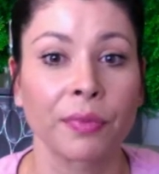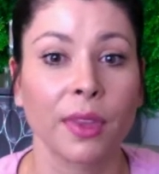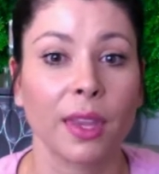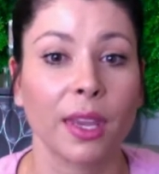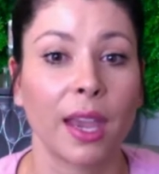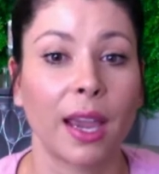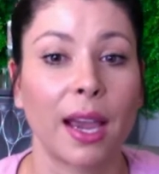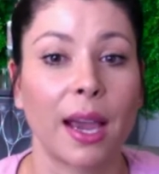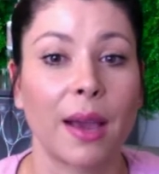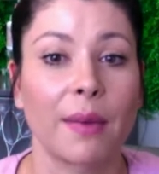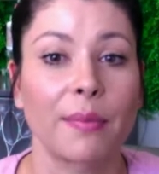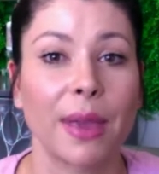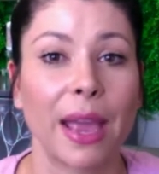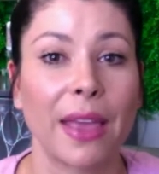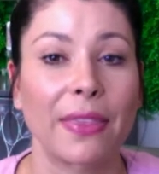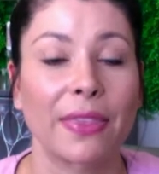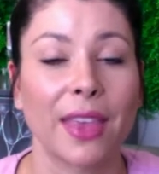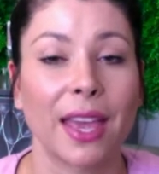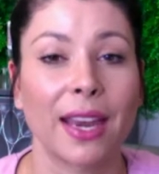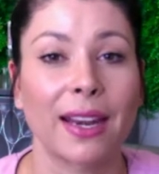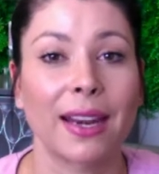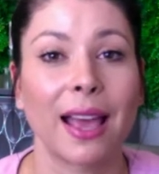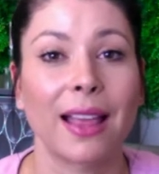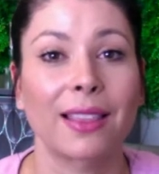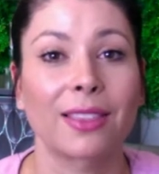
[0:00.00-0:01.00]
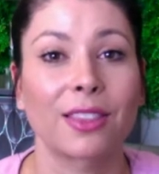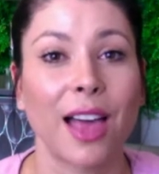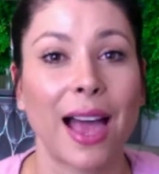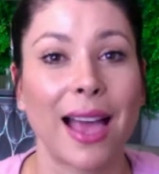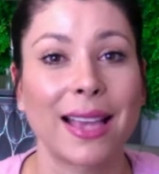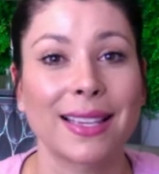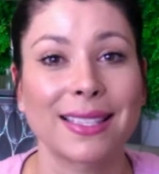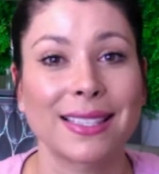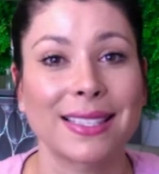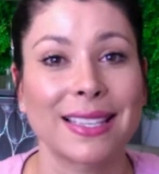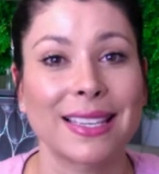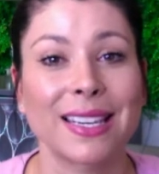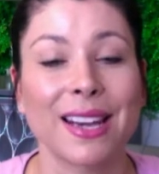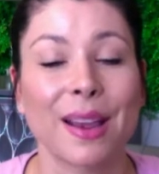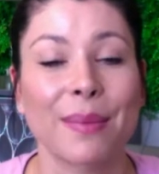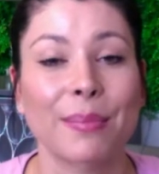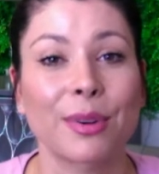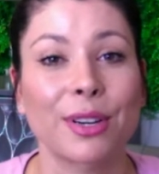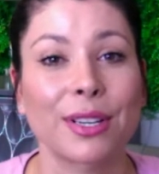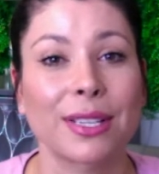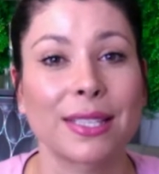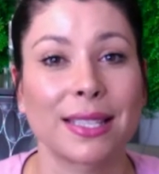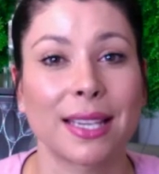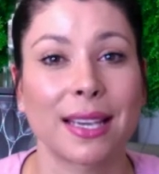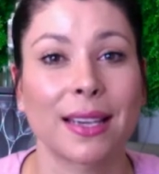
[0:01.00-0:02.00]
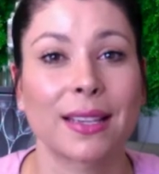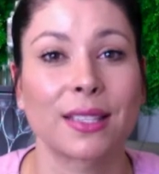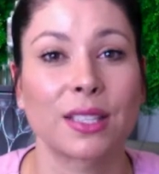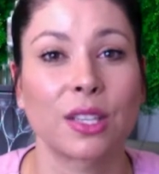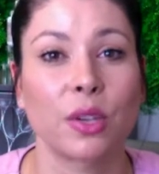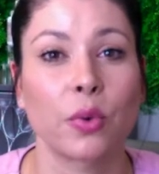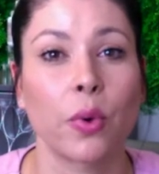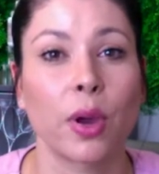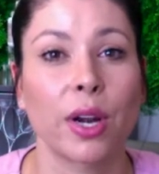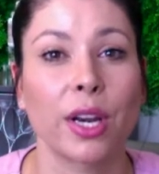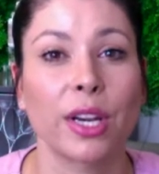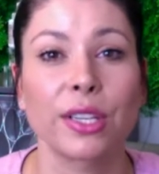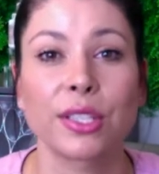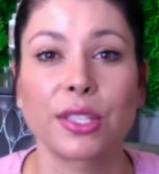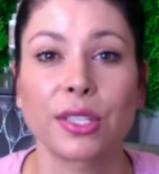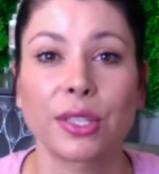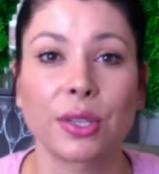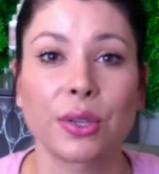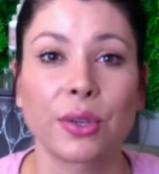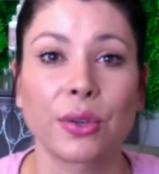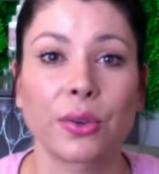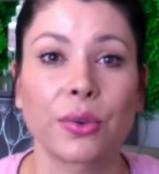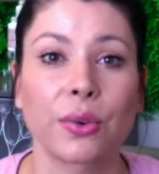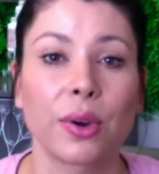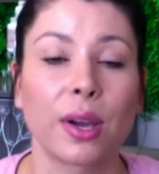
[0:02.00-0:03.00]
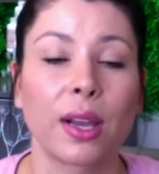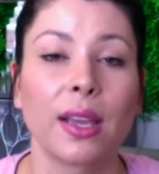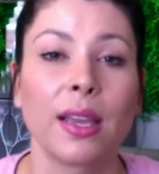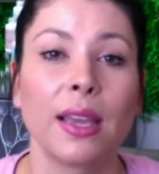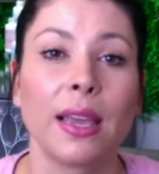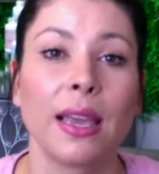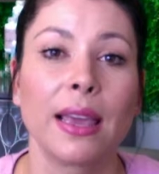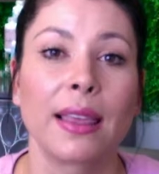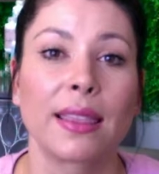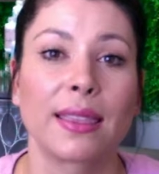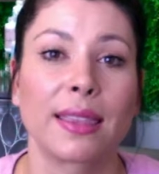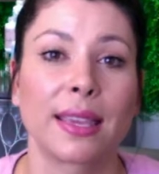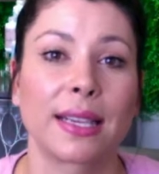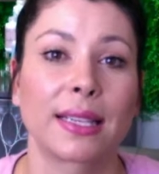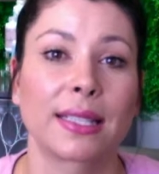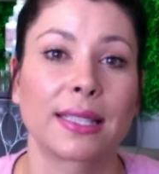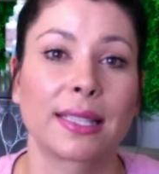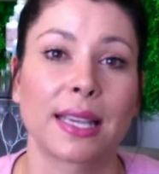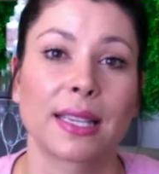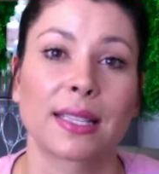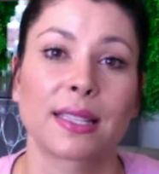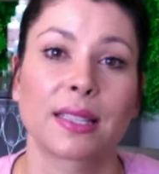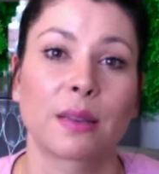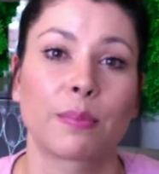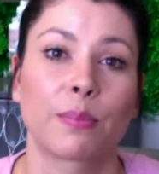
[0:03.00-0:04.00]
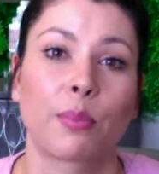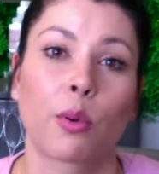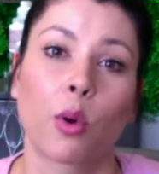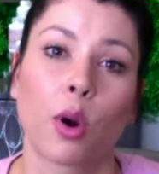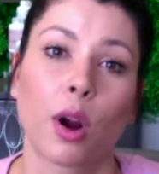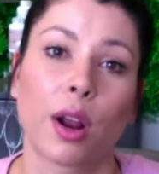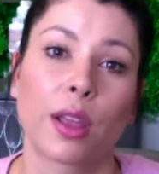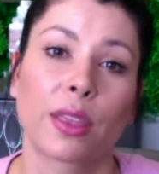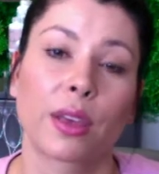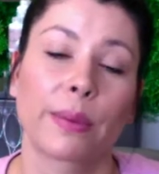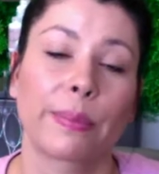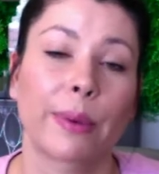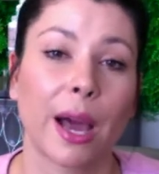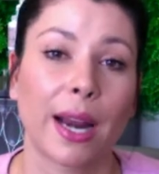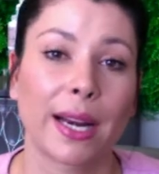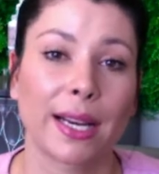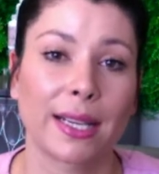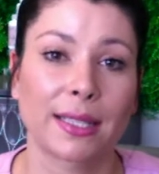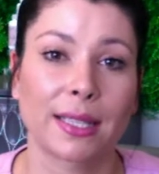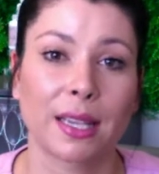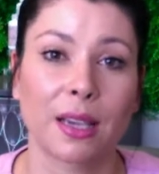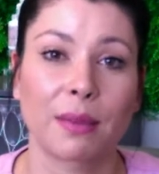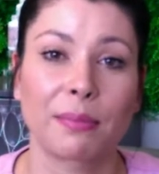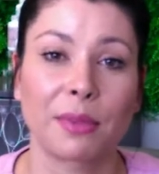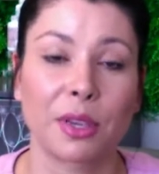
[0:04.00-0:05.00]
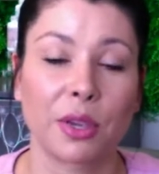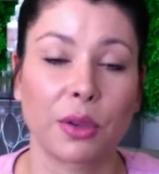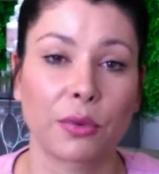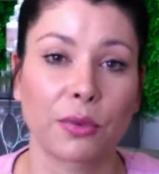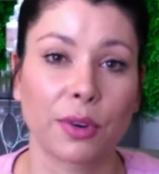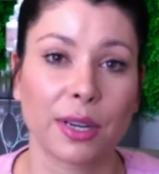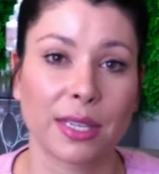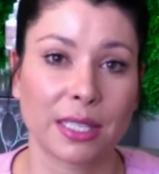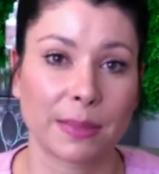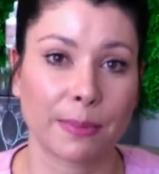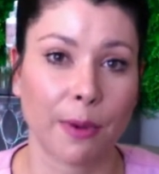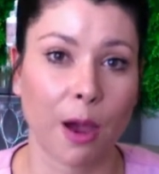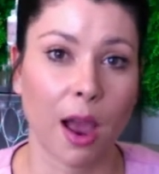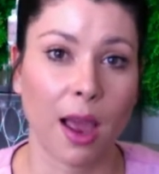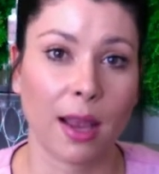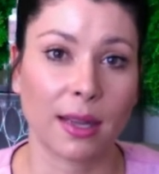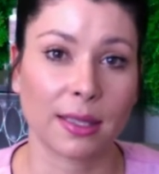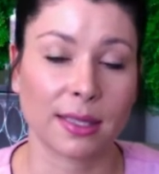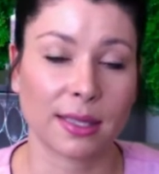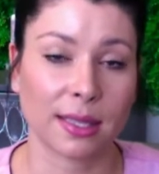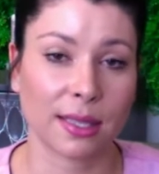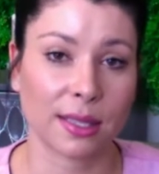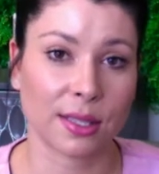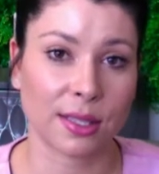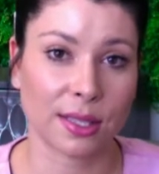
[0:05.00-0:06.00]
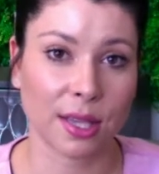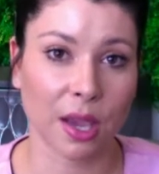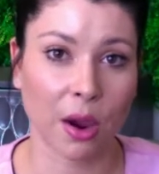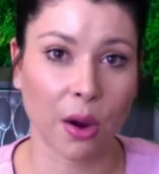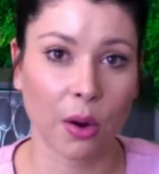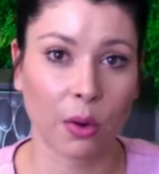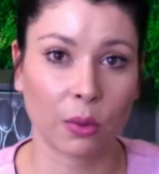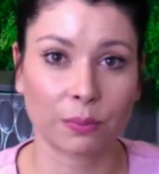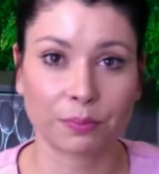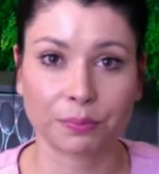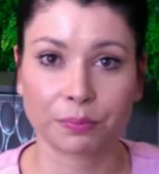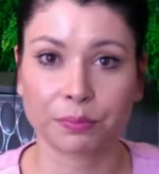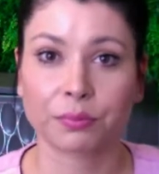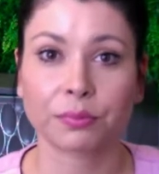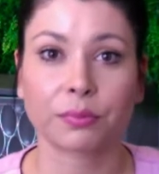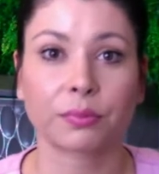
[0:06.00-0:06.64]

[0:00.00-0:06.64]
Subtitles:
And then lastly, number 6, you want to do things that support the body's immune response. So,